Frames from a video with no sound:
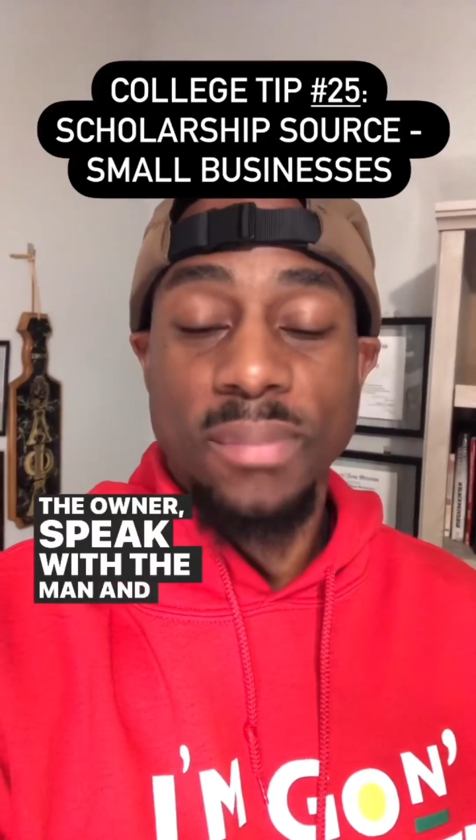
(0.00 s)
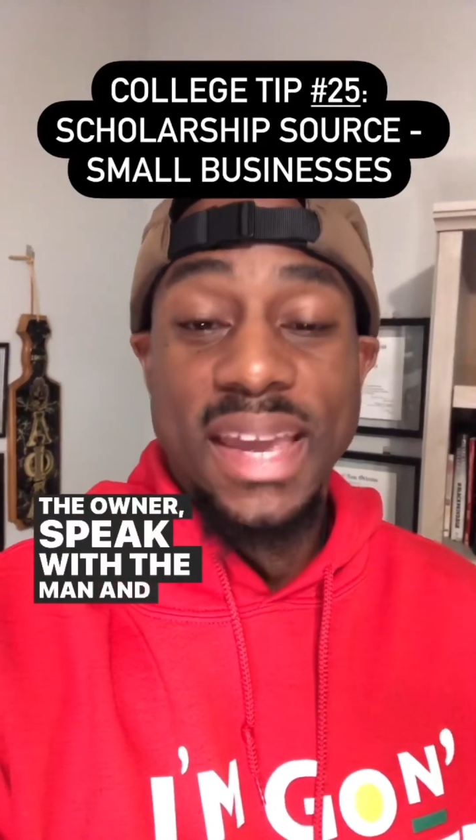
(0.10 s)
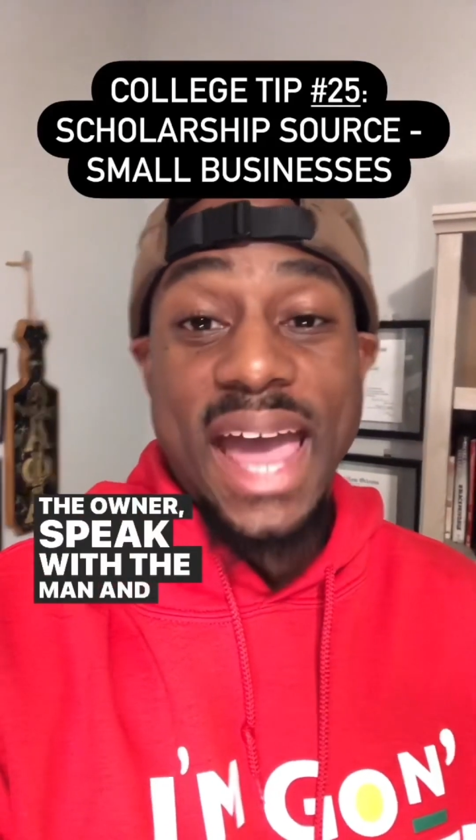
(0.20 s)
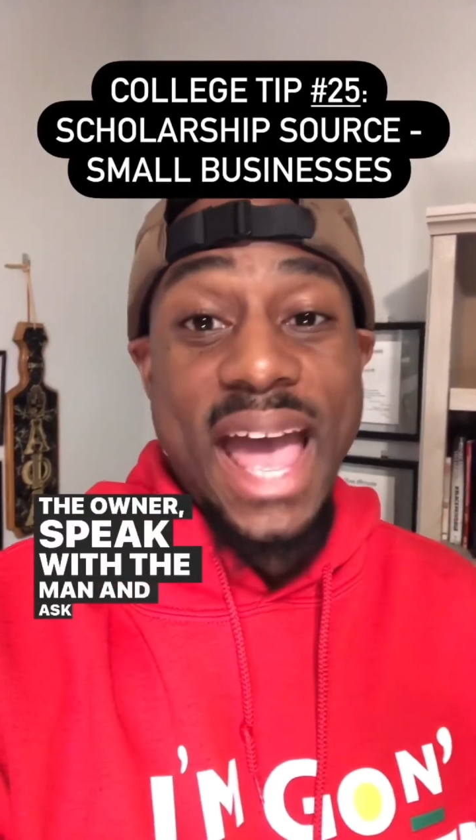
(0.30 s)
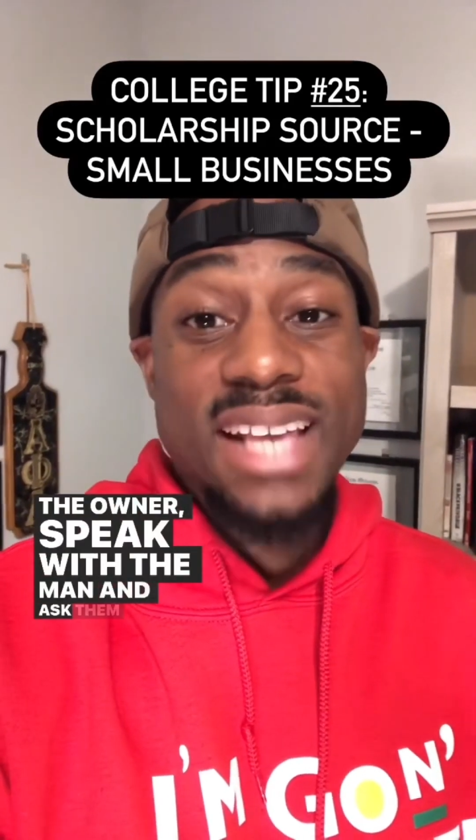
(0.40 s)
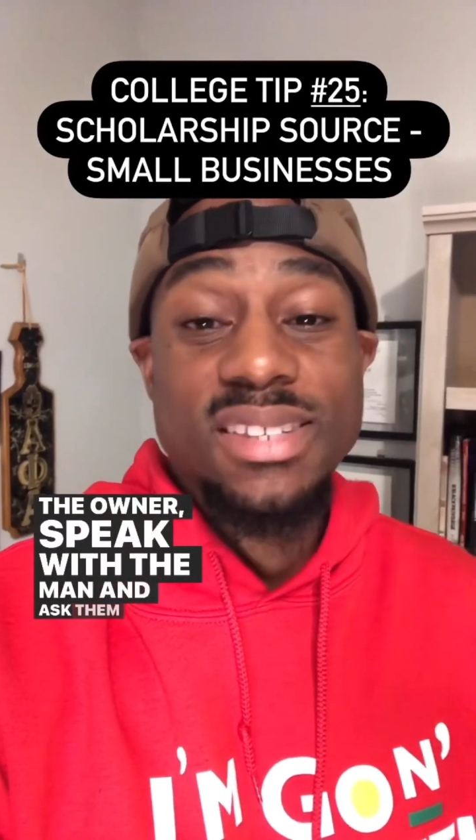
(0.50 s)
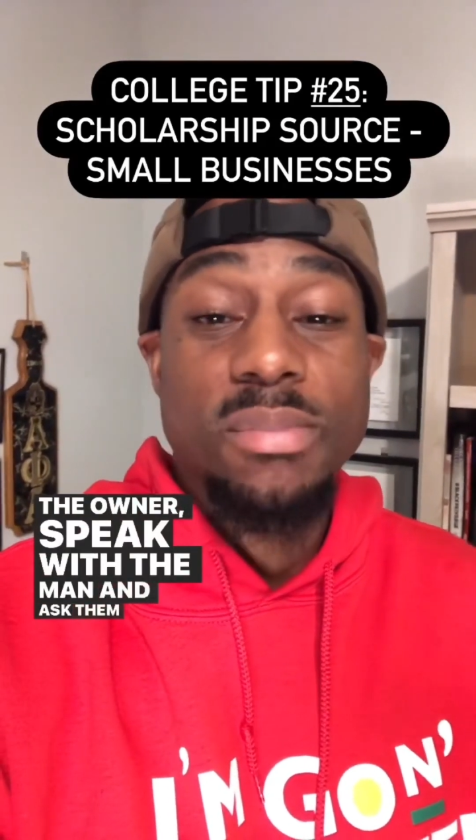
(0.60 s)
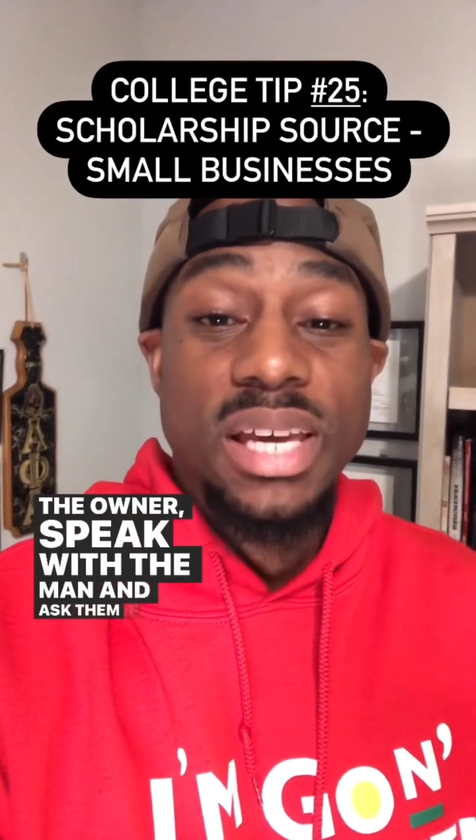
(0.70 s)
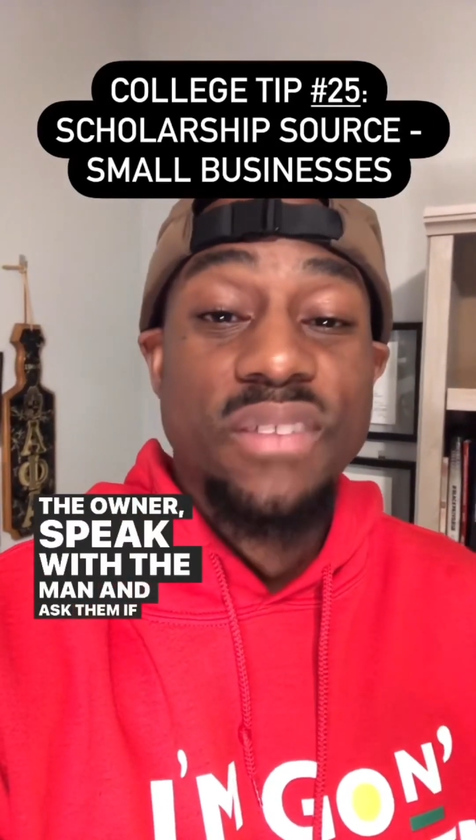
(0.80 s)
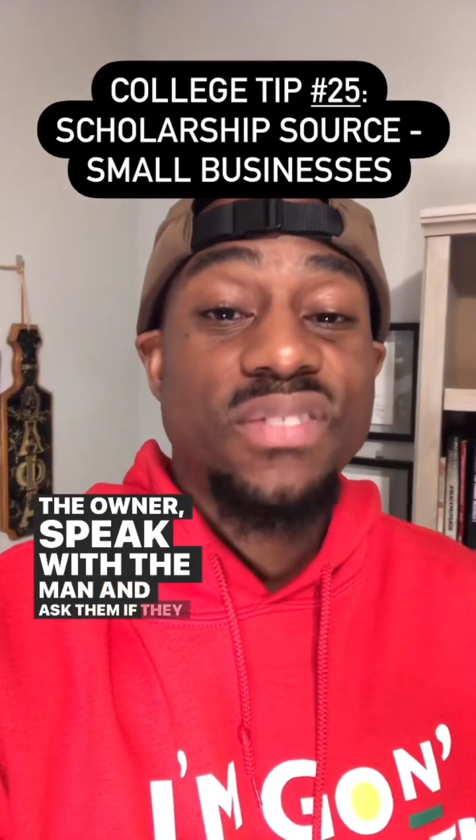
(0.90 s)
and ask them
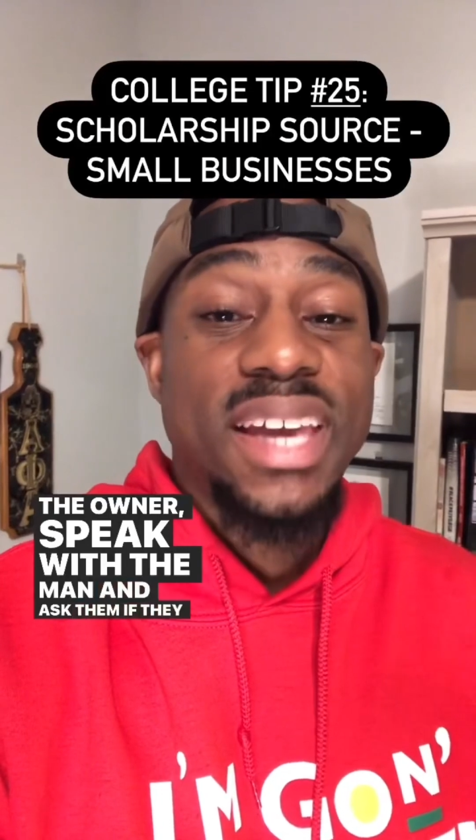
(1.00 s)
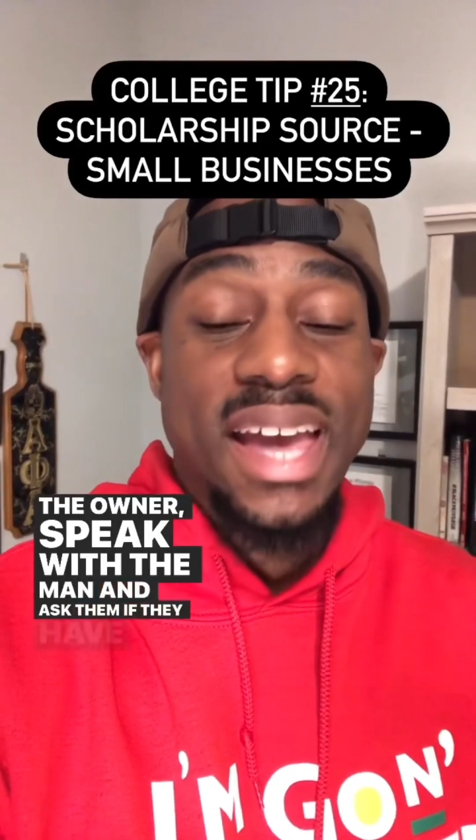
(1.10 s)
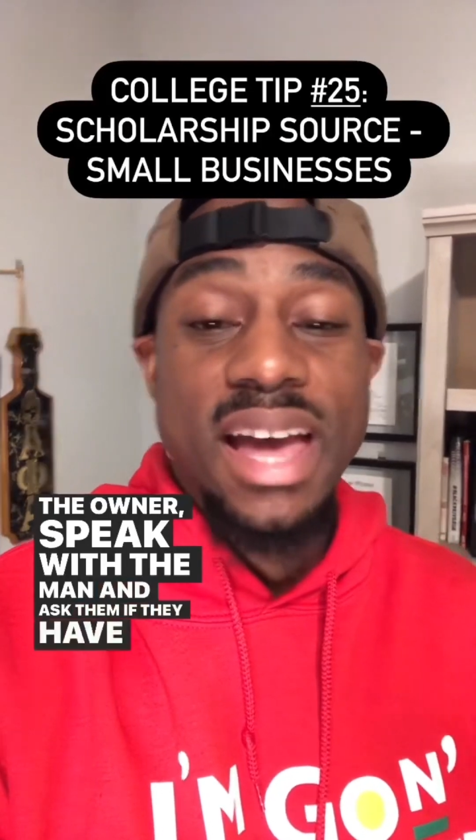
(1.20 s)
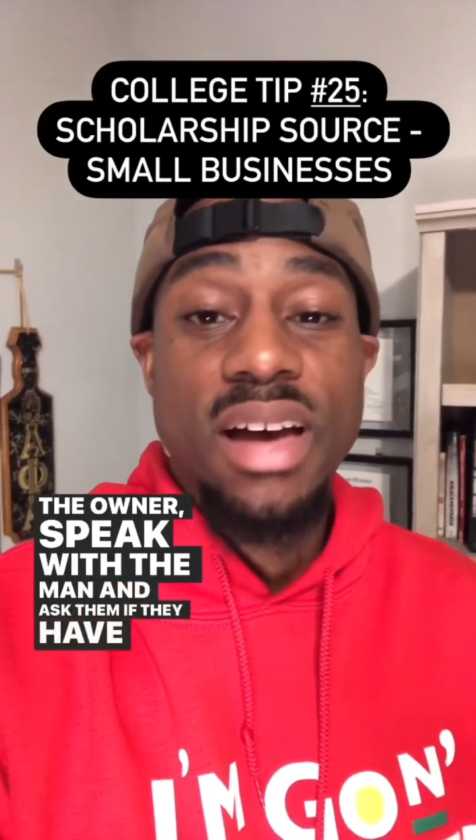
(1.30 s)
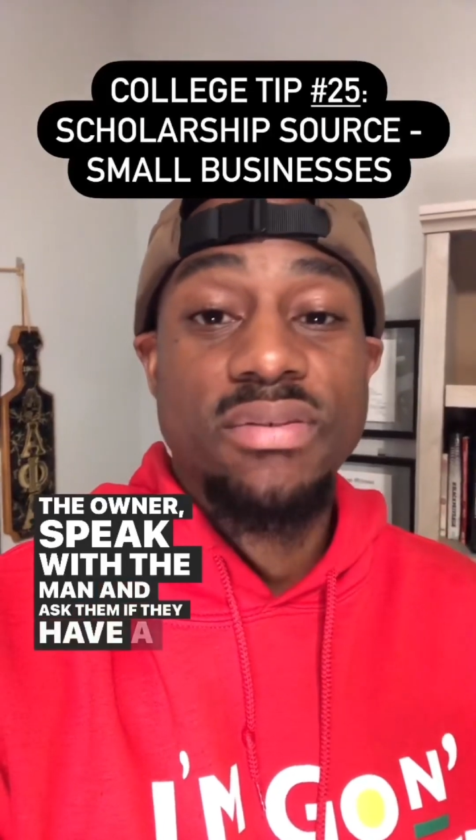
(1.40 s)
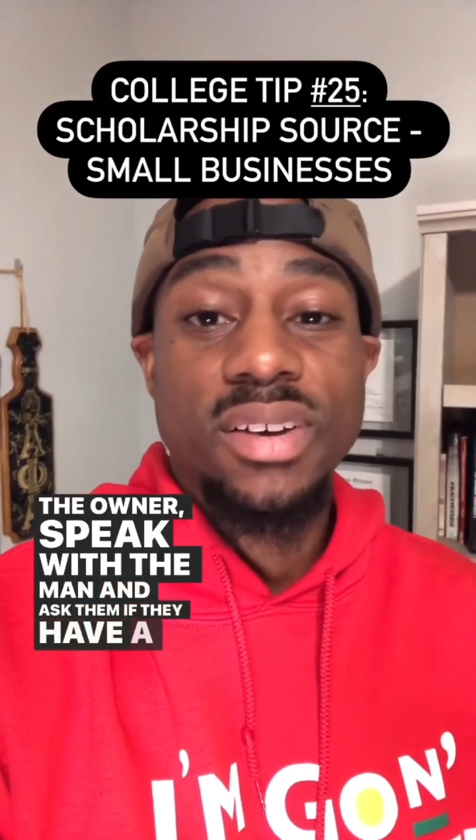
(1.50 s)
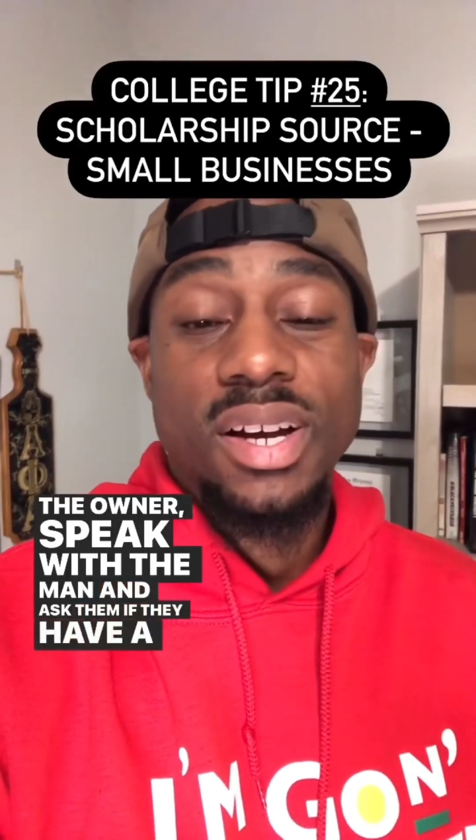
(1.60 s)
if they have